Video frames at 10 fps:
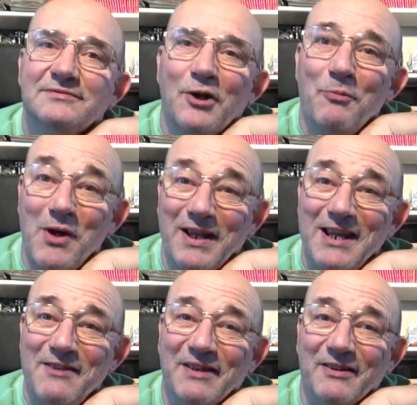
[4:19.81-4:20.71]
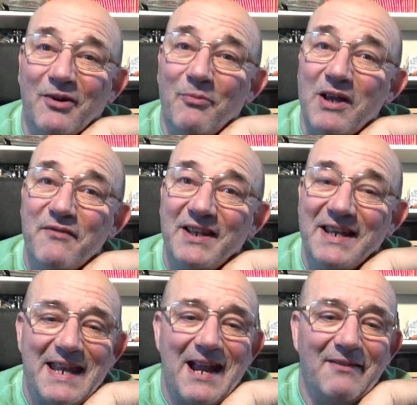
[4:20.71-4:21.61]
on my keyring, on my
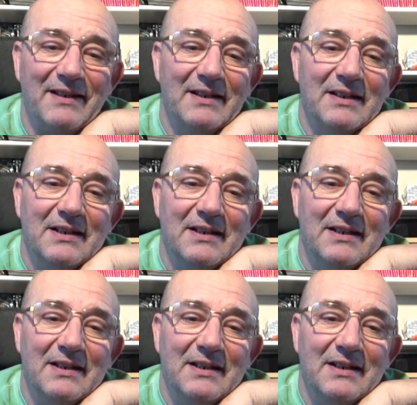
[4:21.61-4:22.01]
everyday carry,